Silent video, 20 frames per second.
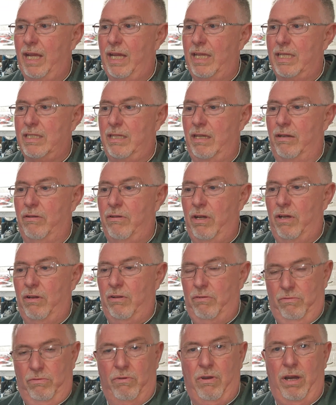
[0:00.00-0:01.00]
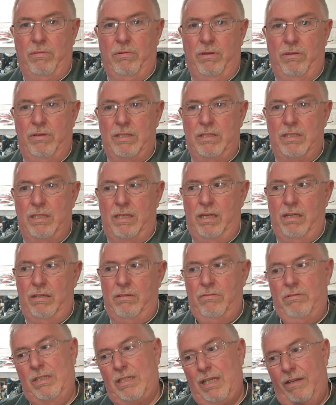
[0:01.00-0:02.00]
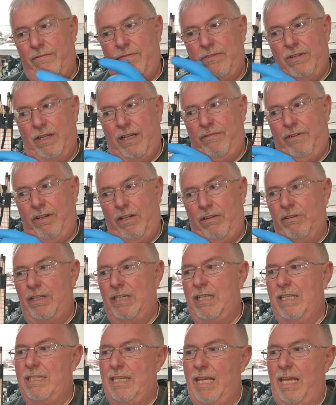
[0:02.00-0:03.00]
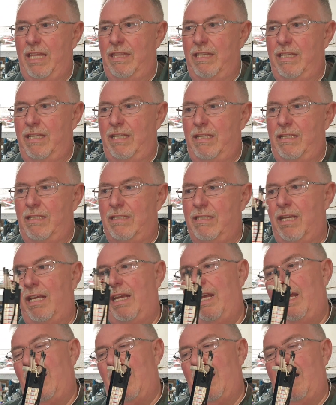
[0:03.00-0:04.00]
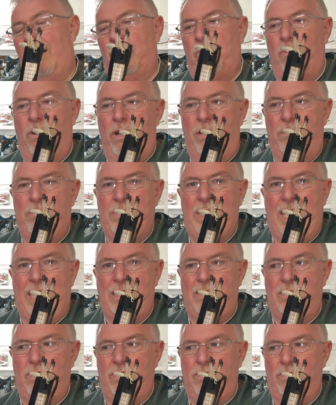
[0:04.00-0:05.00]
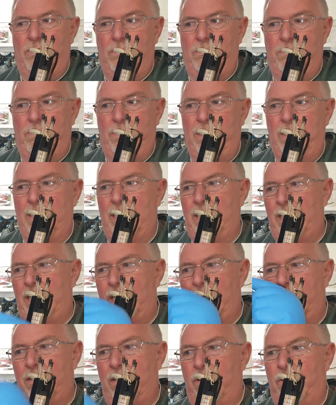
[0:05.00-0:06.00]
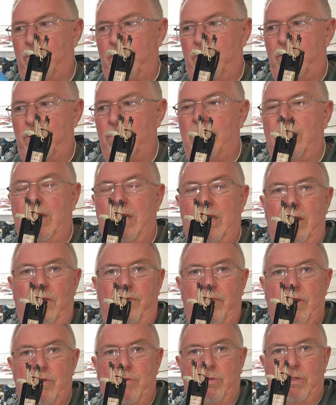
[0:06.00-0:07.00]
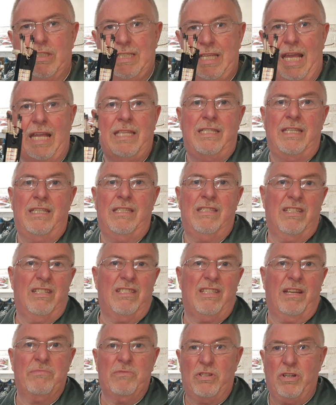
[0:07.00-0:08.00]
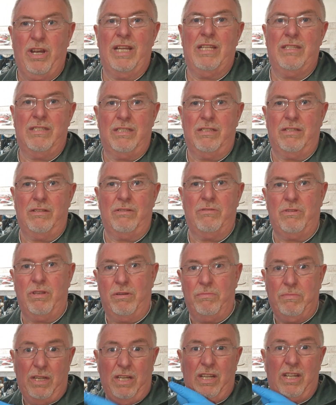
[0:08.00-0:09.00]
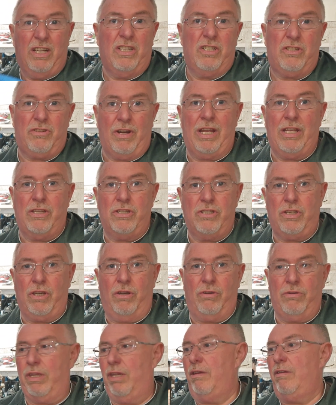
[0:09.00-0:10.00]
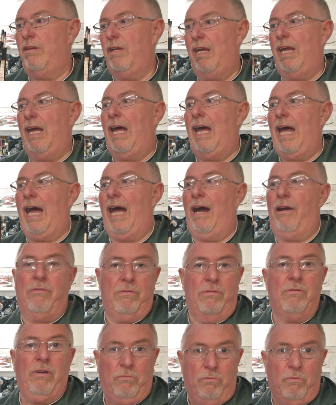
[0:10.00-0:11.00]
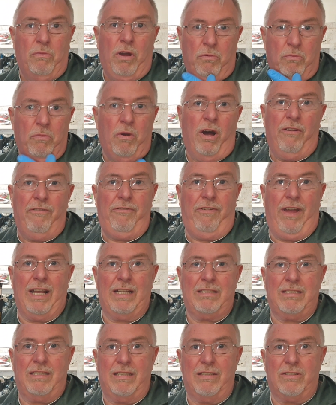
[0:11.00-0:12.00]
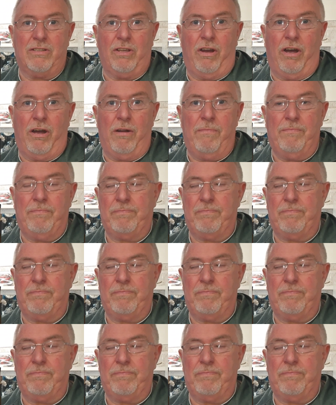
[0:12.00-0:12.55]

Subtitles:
So what I'm going to do is I've already set these. I'll warm the engine up and then I'll go through the individual settings as I'm trying to do them and try and show you how and what effect it's got.